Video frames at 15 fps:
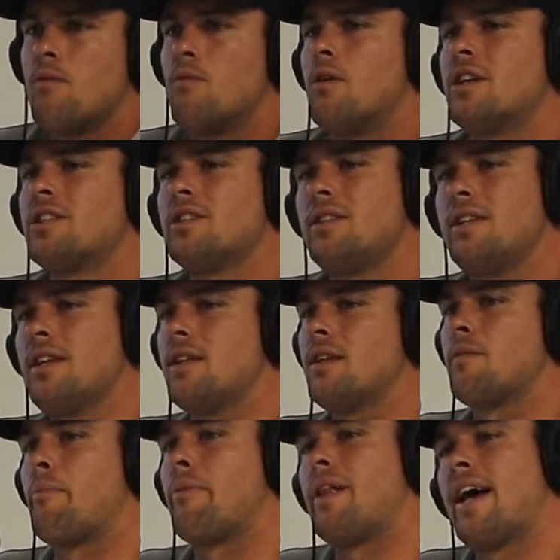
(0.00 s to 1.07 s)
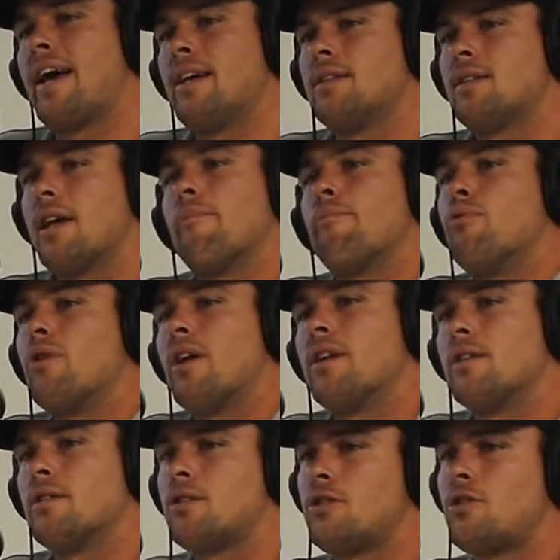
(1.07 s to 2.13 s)
Well, I just think that the players get put
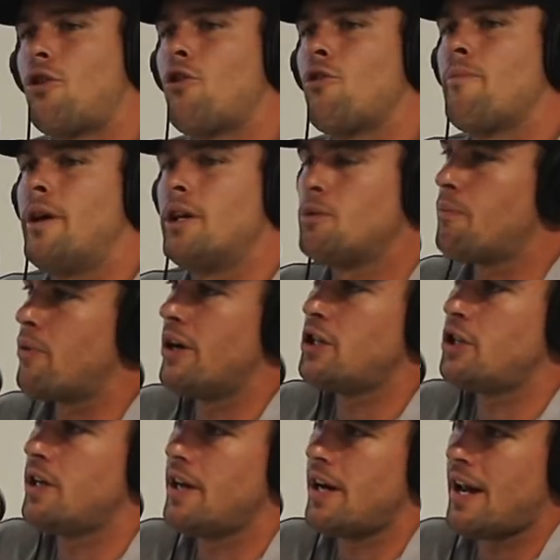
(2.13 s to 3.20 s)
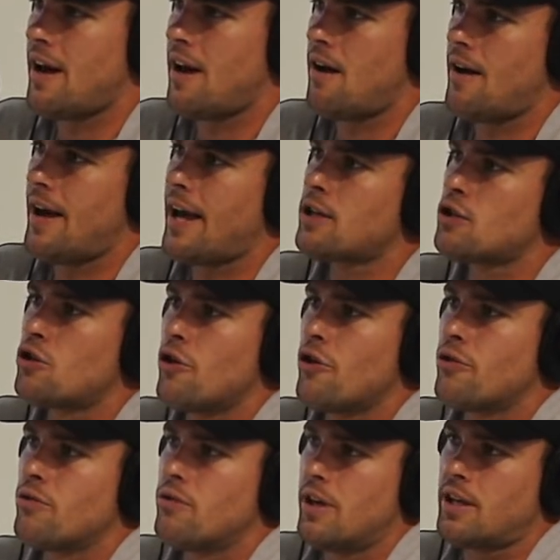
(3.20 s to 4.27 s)
under so much pressure now
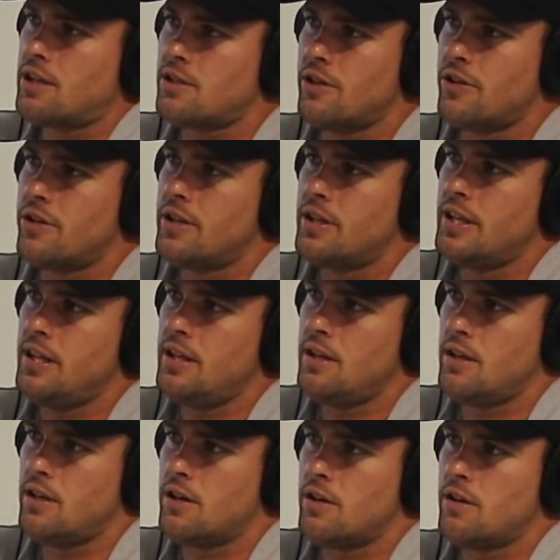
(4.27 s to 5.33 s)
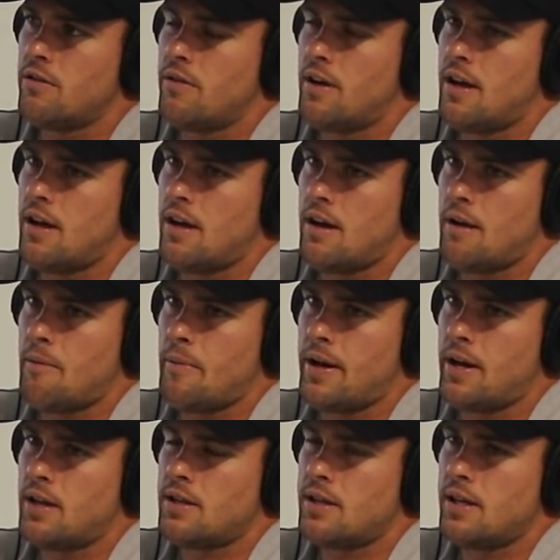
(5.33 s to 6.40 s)
externally, and
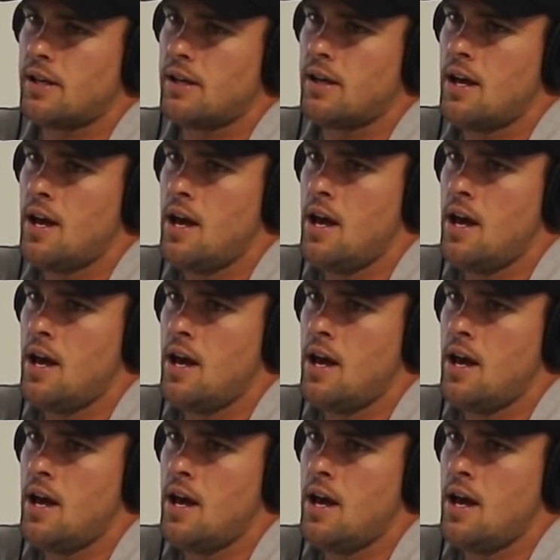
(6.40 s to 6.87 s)
I think